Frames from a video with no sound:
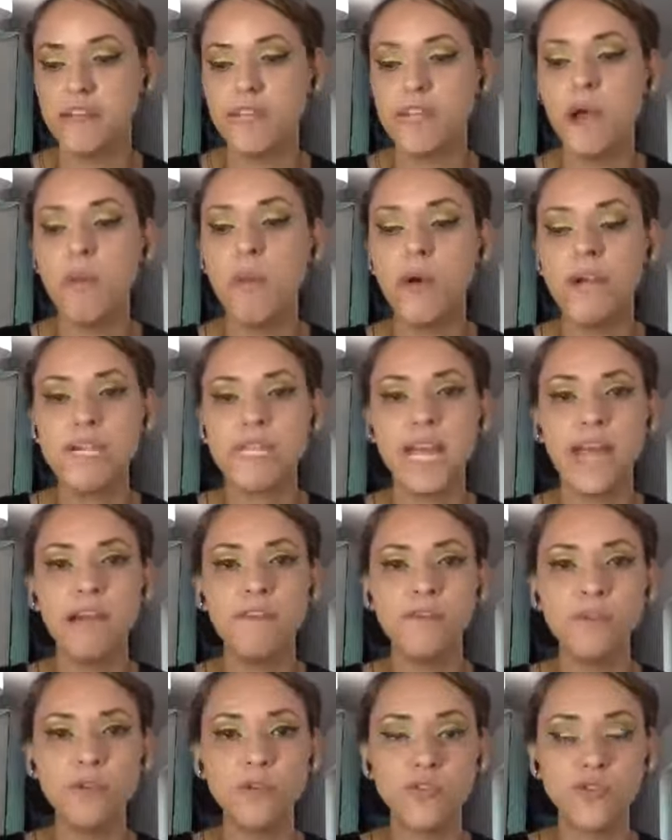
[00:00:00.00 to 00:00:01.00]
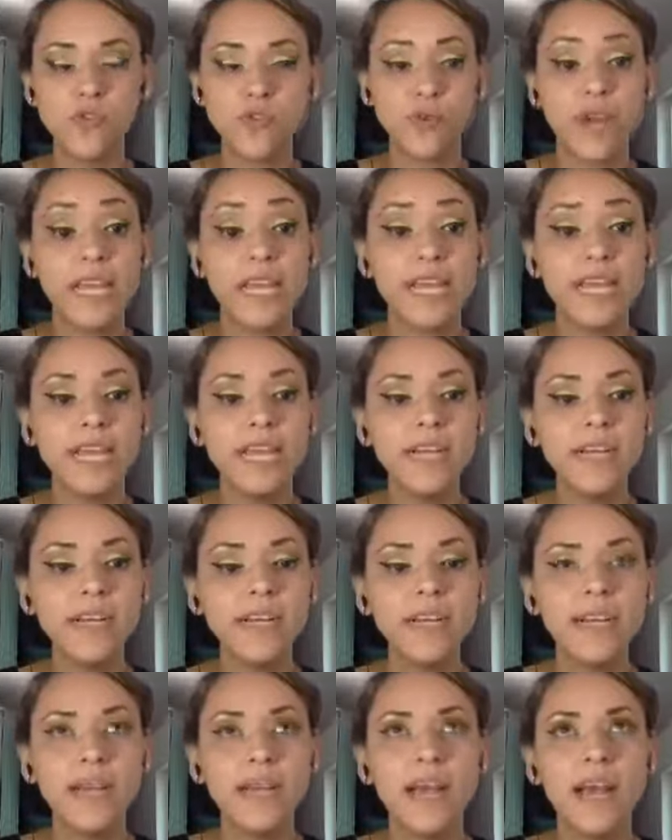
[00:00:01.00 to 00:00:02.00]
Like I wanted to have real training.
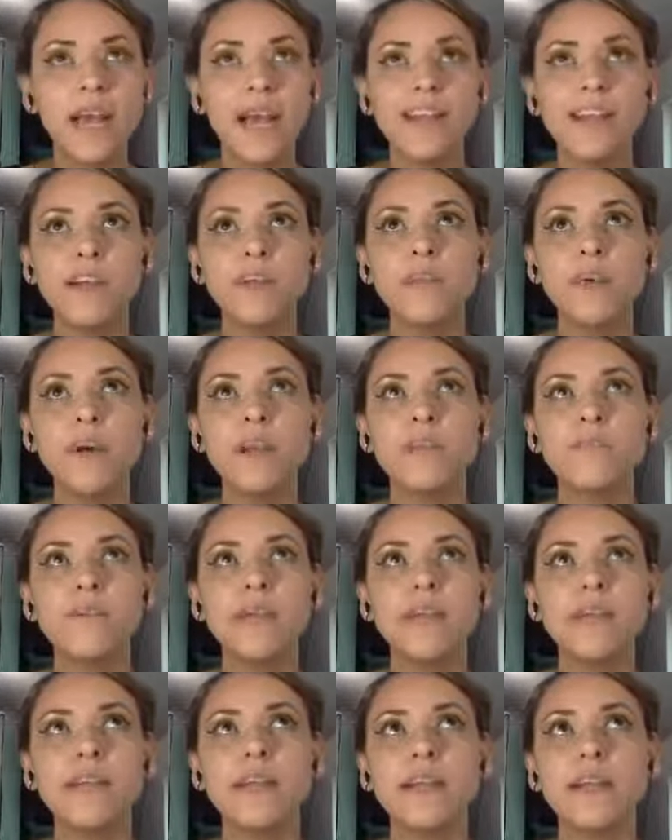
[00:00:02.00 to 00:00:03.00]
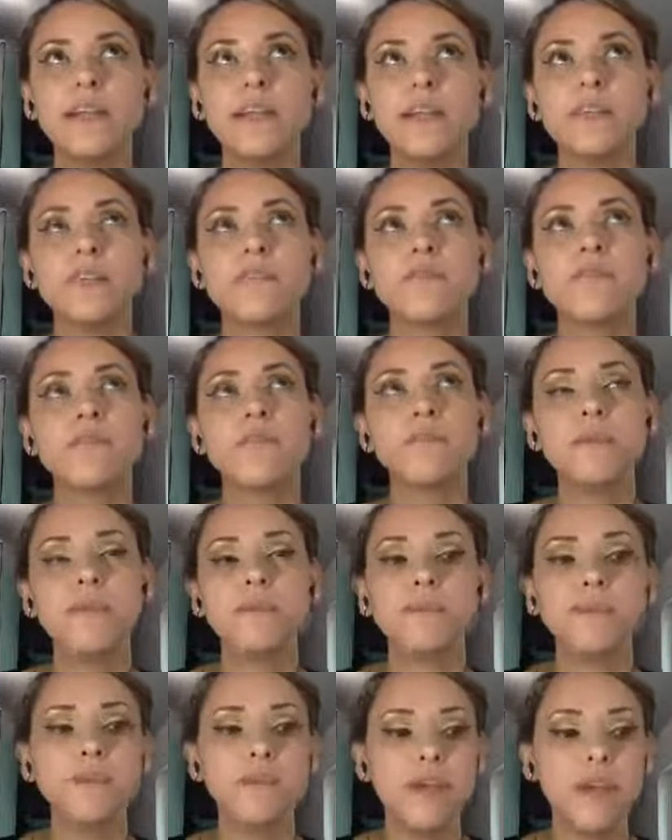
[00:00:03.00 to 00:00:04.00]
I didn't want to be like, some
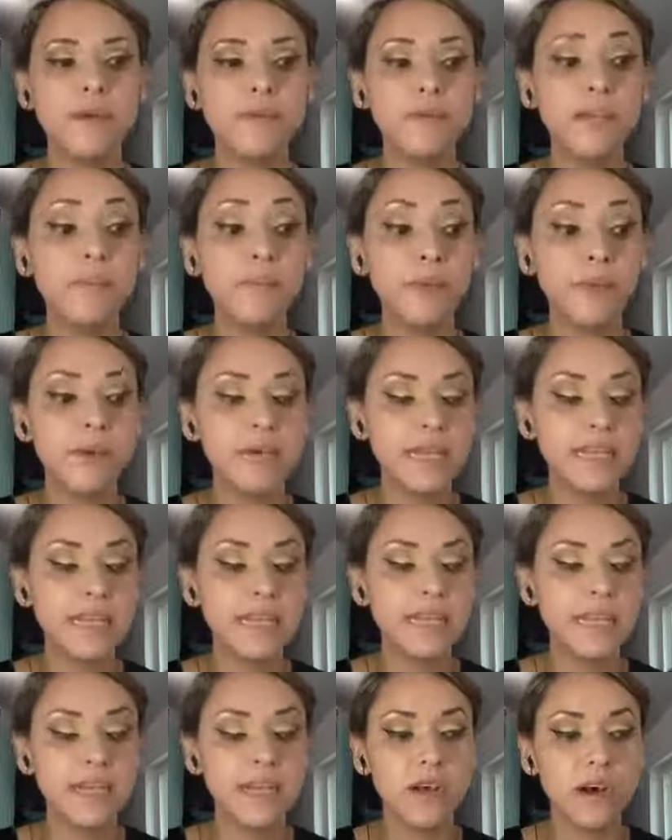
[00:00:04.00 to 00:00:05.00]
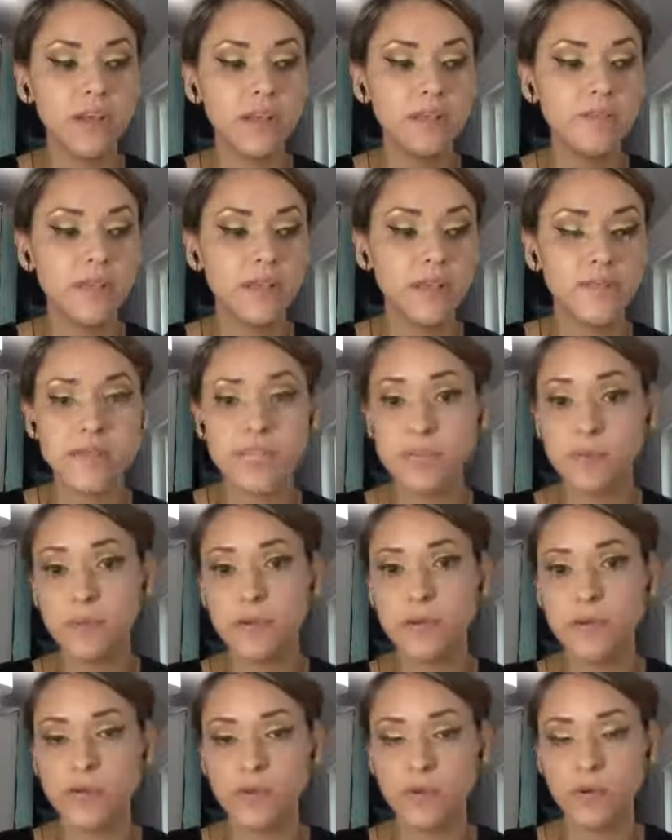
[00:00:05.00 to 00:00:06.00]
people that read a book and then they call themselves a
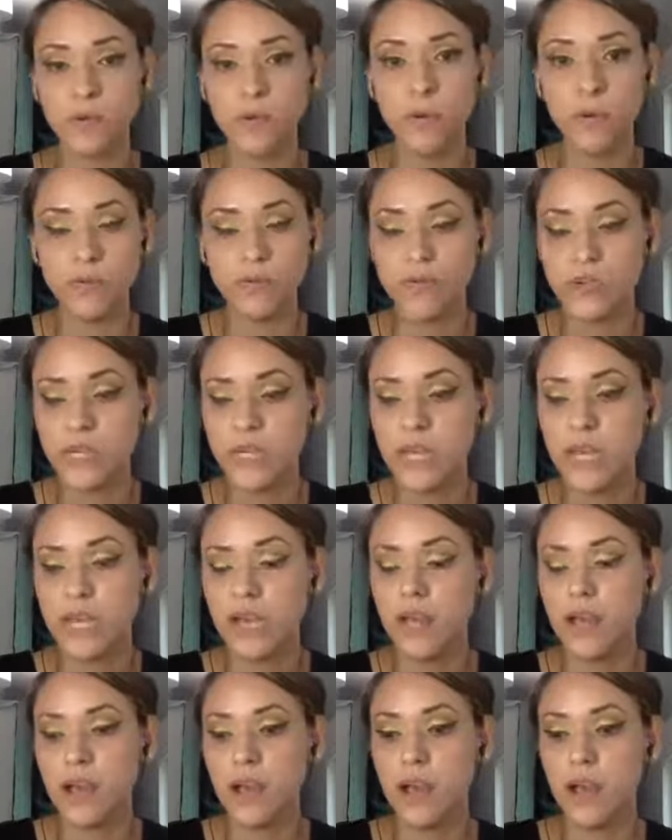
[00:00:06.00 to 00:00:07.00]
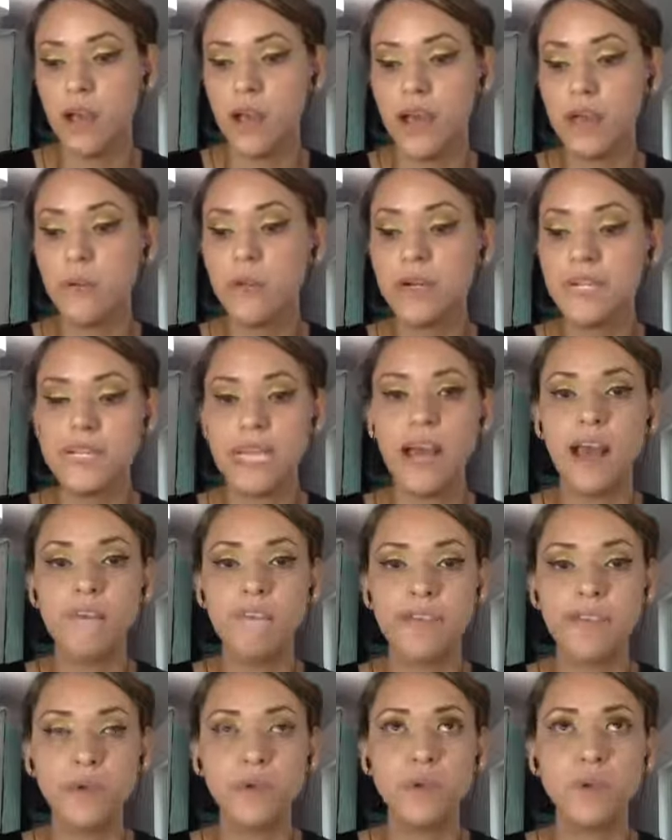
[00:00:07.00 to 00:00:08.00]
spiritual coach. I wanted to
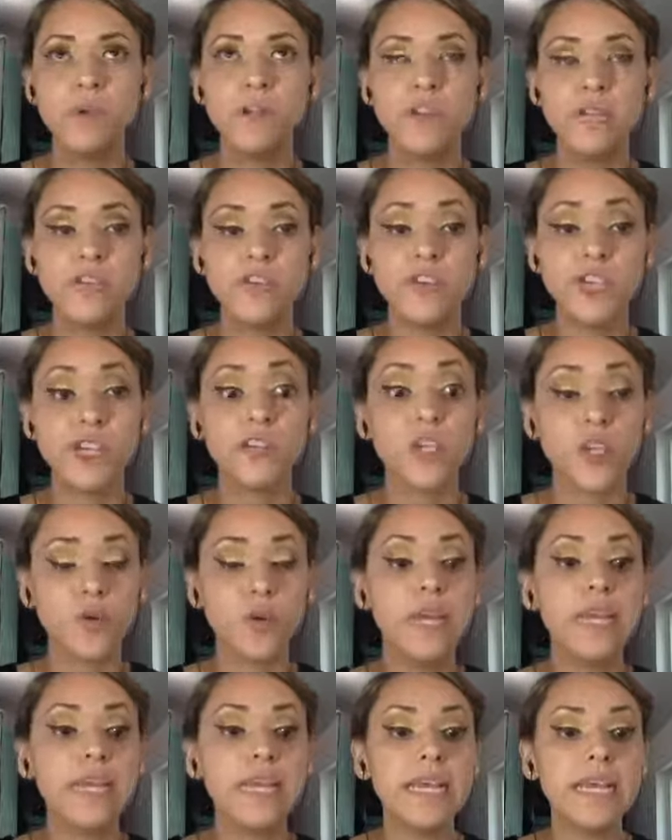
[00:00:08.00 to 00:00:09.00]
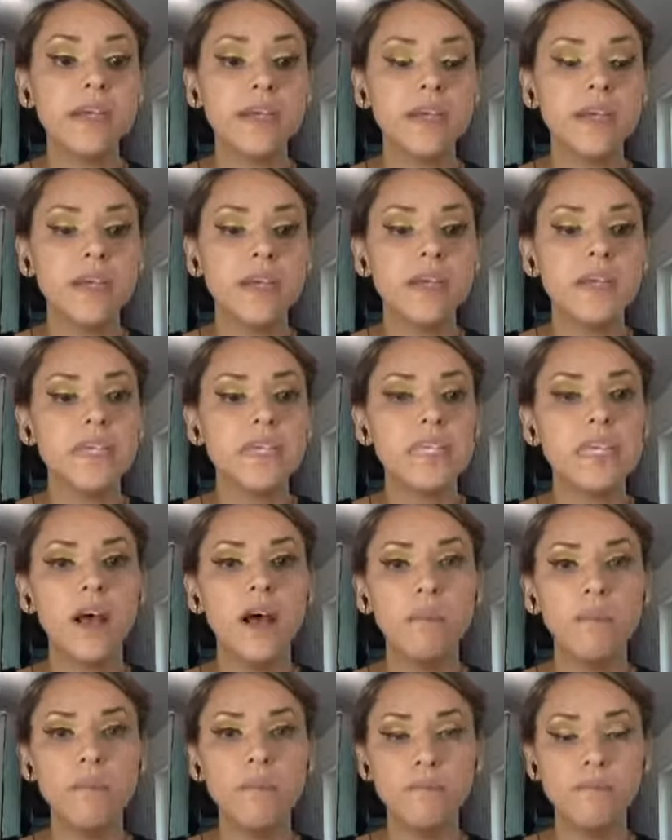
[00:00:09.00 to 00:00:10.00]
have like real legit training to
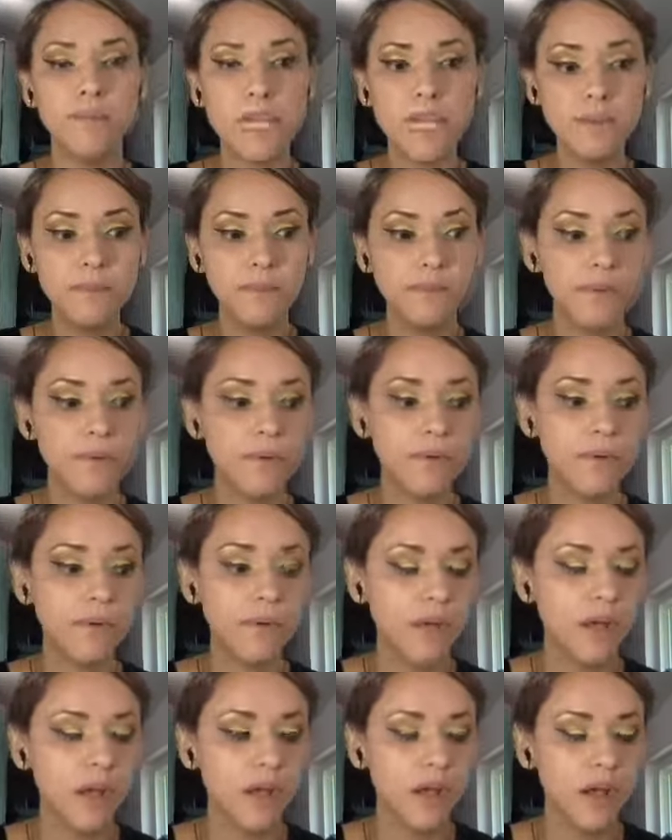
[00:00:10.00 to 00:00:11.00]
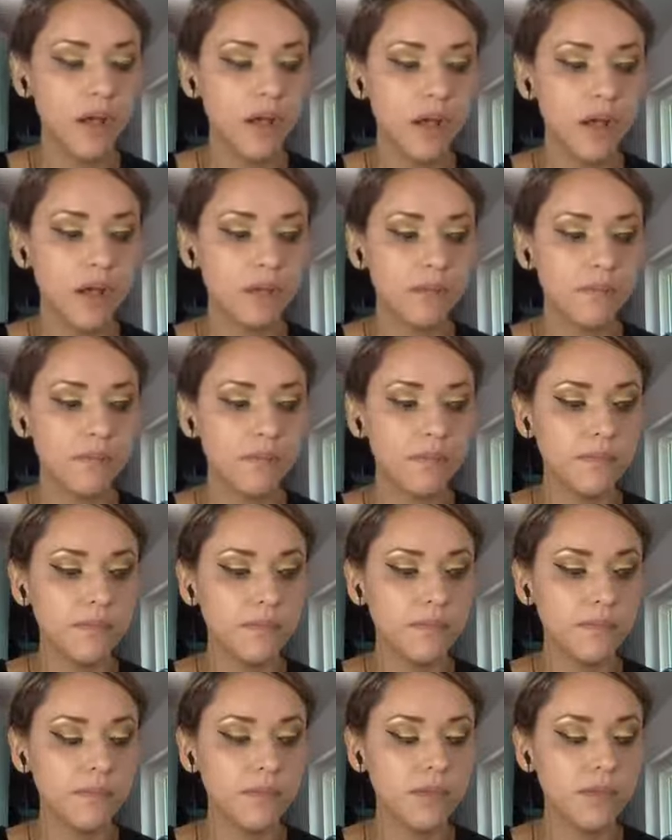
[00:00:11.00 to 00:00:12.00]
help people,
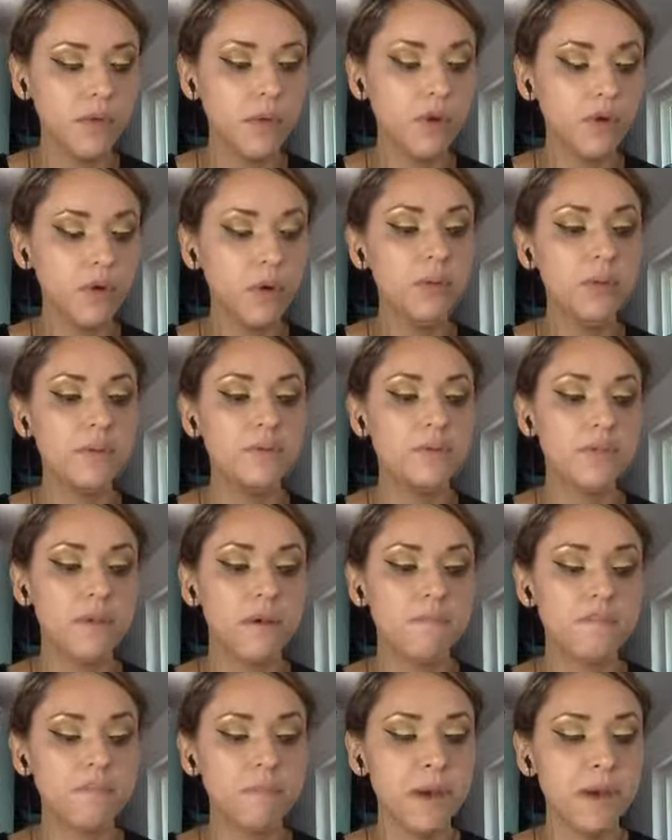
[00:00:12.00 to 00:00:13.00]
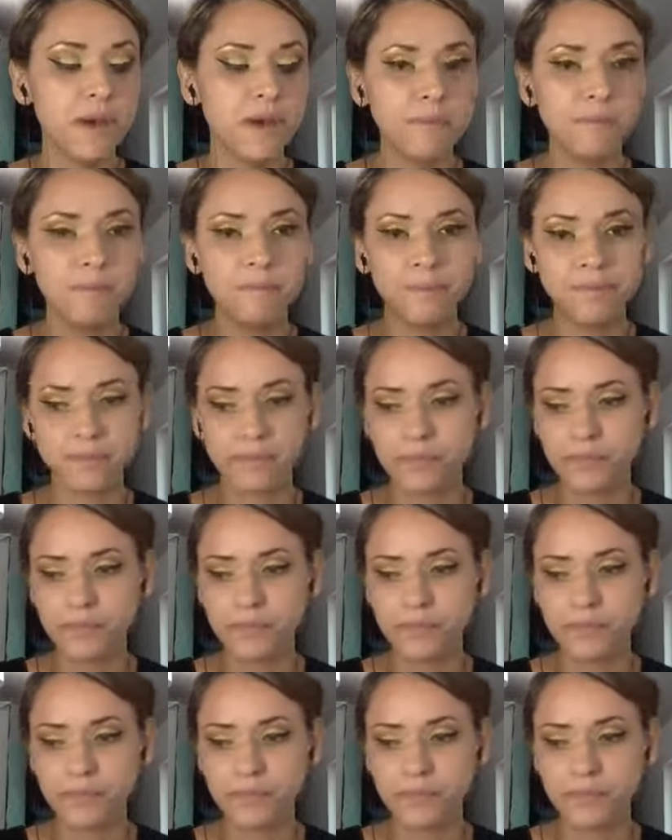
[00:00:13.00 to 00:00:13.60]
know themselves better.